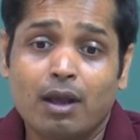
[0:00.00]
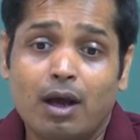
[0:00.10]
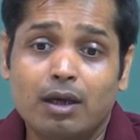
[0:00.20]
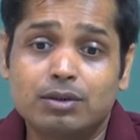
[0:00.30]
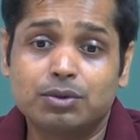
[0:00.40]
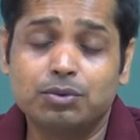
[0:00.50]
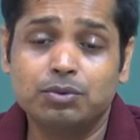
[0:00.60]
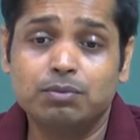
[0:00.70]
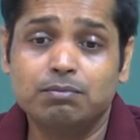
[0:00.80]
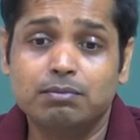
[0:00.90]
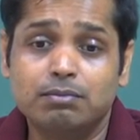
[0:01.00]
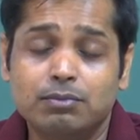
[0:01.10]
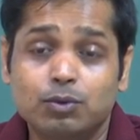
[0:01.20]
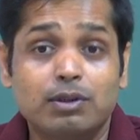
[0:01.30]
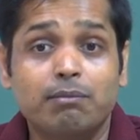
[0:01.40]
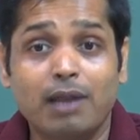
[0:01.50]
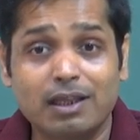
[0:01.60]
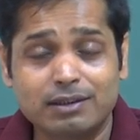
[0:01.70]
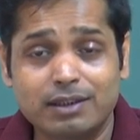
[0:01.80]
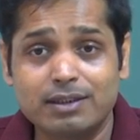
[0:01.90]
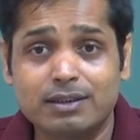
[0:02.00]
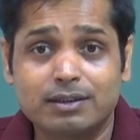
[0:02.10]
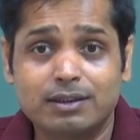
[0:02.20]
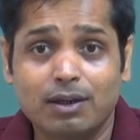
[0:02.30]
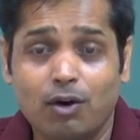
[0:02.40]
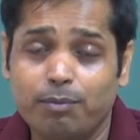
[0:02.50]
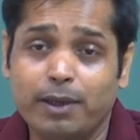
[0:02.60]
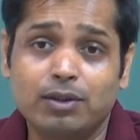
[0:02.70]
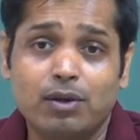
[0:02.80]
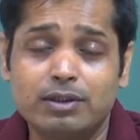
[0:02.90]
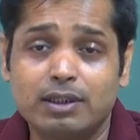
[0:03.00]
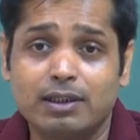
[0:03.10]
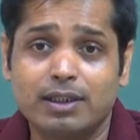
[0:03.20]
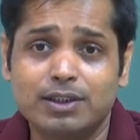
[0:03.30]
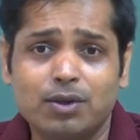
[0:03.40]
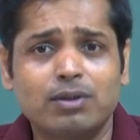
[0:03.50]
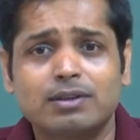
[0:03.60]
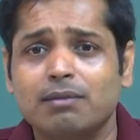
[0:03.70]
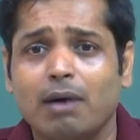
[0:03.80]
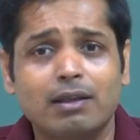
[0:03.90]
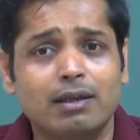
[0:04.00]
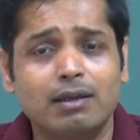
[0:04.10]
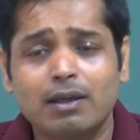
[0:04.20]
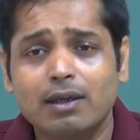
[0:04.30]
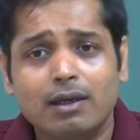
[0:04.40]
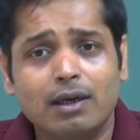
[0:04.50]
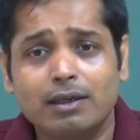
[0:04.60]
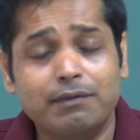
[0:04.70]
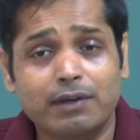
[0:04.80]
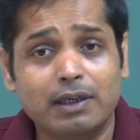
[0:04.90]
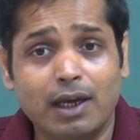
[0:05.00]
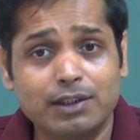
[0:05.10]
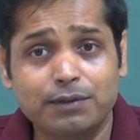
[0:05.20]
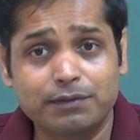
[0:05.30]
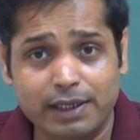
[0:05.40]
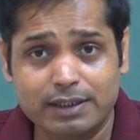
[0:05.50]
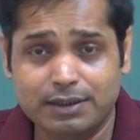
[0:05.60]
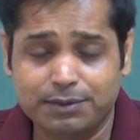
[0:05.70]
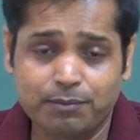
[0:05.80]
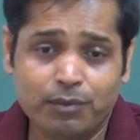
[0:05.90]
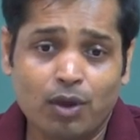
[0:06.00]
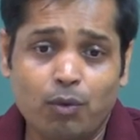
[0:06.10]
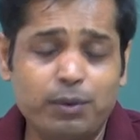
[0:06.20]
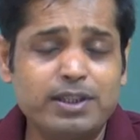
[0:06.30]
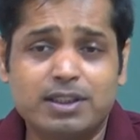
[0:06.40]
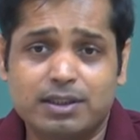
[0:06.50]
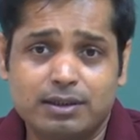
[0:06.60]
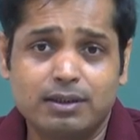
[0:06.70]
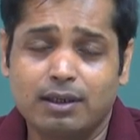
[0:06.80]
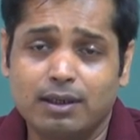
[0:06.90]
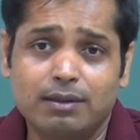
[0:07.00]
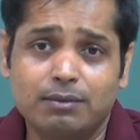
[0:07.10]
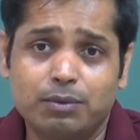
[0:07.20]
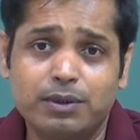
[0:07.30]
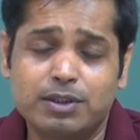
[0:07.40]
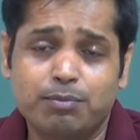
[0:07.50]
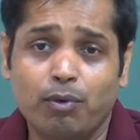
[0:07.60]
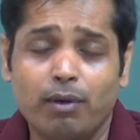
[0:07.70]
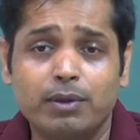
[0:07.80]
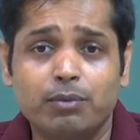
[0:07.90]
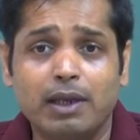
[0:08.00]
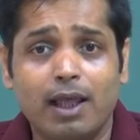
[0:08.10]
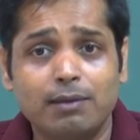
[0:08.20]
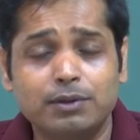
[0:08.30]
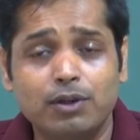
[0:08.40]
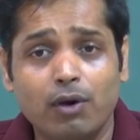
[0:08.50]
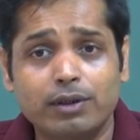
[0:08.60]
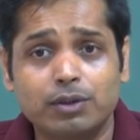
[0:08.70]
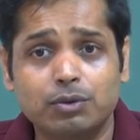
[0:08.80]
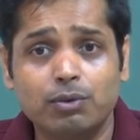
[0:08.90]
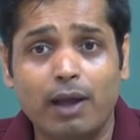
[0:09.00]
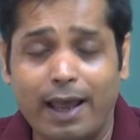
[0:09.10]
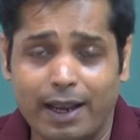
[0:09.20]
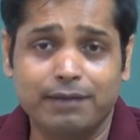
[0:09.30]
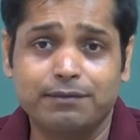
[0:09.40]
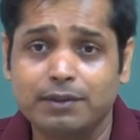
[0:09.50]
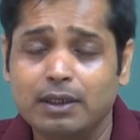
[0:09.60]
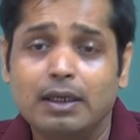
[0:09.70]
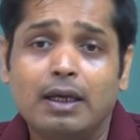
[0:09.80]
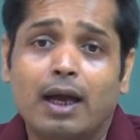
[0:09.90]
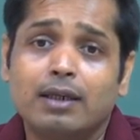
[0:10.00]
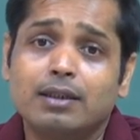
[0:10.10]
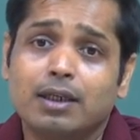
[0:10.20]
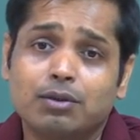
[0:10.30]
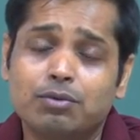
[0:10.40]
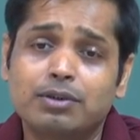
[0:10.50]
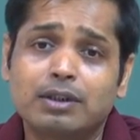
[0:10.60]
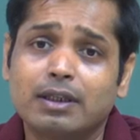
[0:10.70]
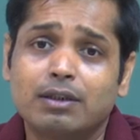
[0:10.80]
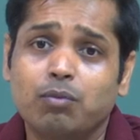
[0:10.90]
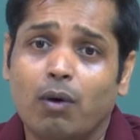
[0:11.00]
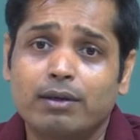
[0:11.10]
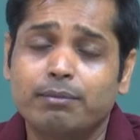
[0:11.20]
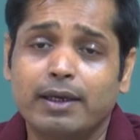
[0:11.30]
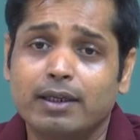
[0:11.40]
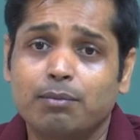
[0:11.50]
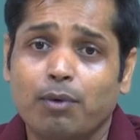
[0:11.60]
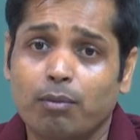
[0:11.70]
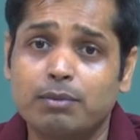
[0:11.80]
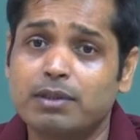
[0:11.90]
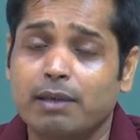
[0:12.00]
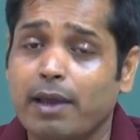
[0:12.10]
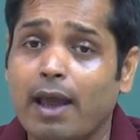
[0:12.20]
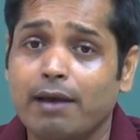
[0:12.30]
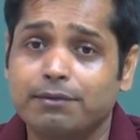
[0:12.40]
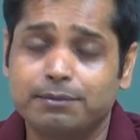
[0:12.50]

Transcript: us to do some blood test or pathological test or some other different kinds of test, which probably will help the doctor to arrive at the conclusion that what medical problems I may have.